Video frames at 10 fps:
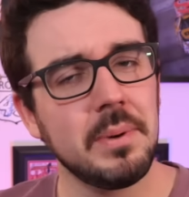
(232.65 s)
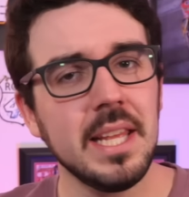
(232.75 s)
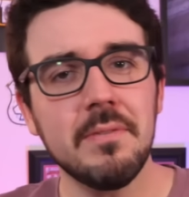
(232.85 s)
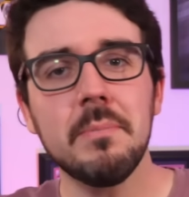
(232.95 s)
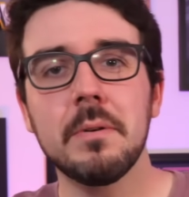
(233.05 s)
but
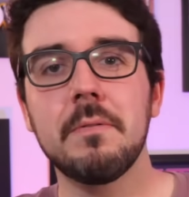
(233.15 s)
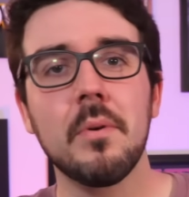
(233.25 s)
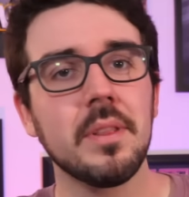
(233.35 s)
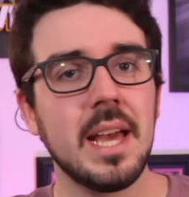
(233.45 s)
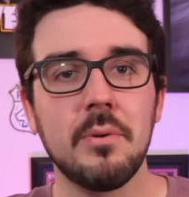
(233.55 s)
even
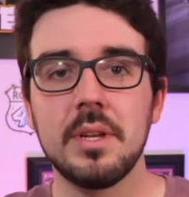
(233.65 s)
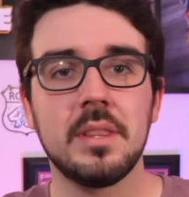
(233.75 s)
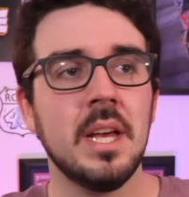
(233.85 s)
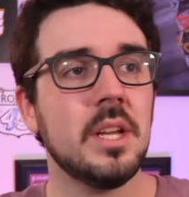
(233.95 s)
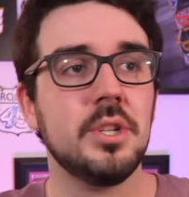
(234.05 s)
before that
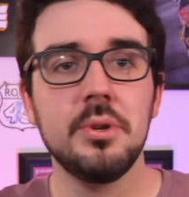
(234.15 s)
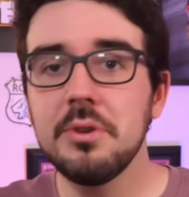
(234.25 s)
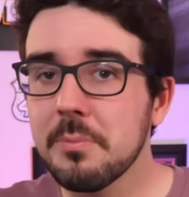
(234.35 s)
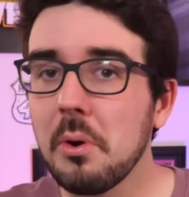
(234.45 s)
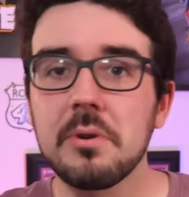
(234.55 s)
with
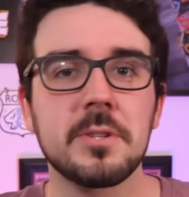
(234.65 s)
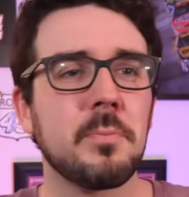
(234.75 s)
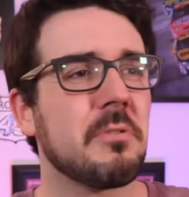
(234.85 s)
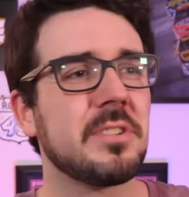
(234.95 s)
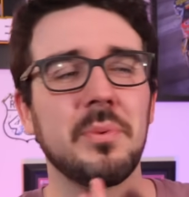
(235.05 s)
Junior
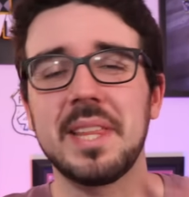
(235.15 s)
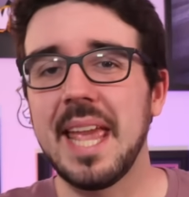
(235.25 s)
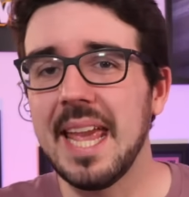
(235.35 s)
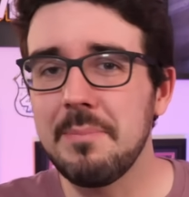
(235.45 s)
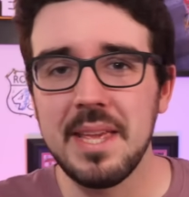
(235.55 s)
Motorsports, with
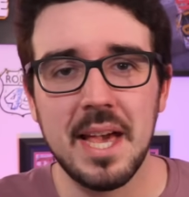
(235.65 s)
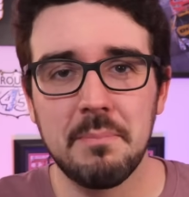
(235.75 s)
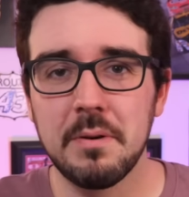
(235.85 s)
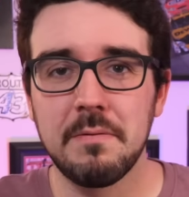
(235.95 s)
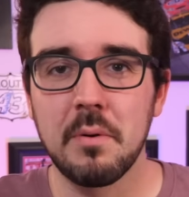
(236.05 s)
KBM
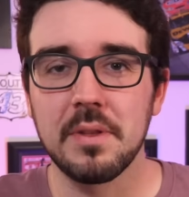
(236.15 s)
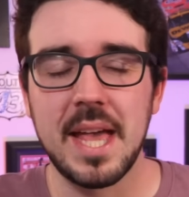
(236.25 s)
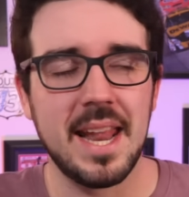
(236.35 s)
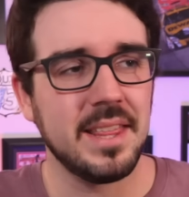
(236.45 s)
before that.